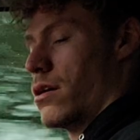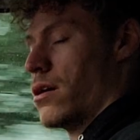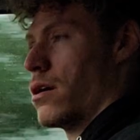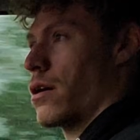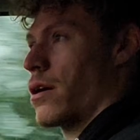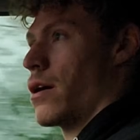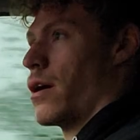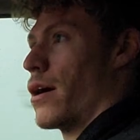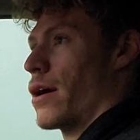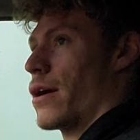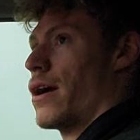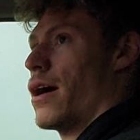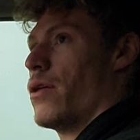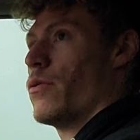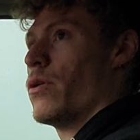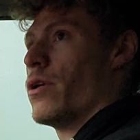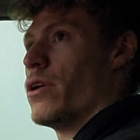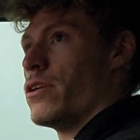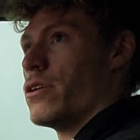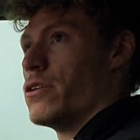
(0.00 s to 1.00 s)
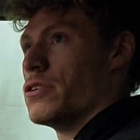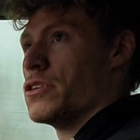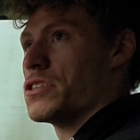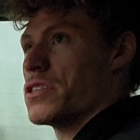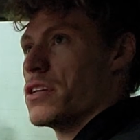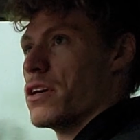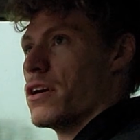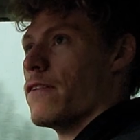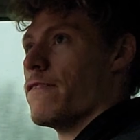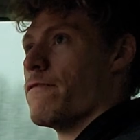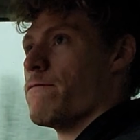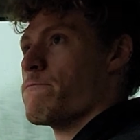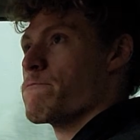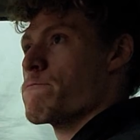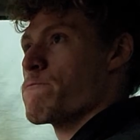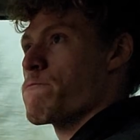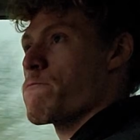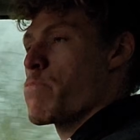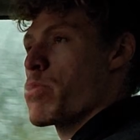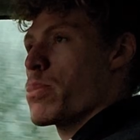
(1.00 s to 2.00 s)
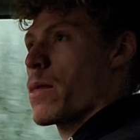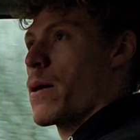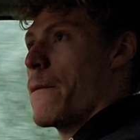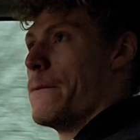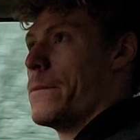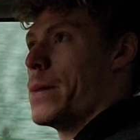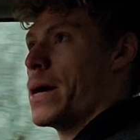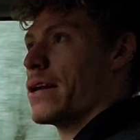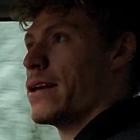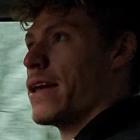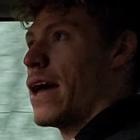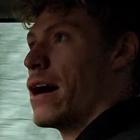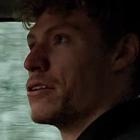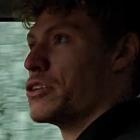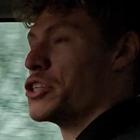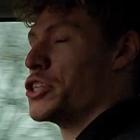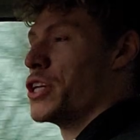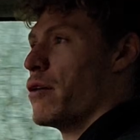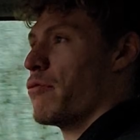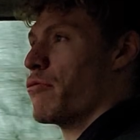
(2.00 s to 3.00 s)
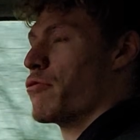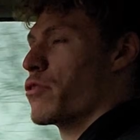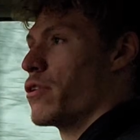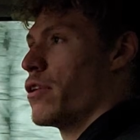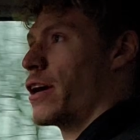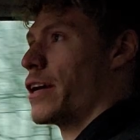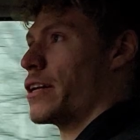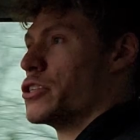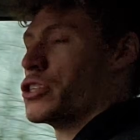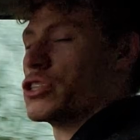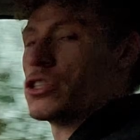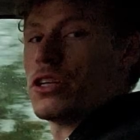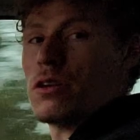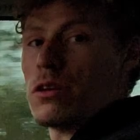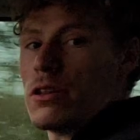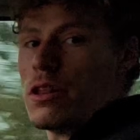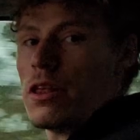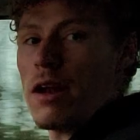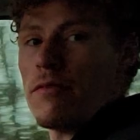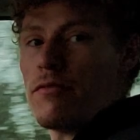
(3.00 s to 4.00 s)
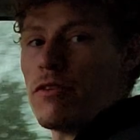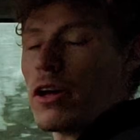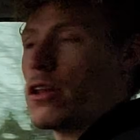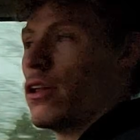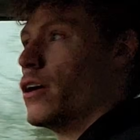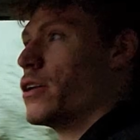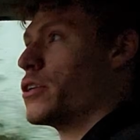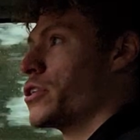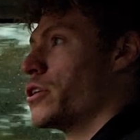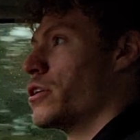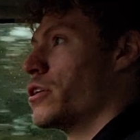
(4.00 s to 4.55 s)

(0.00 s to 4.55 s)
Okay, I kind of want to do just a big downshift, like just let off the clutch.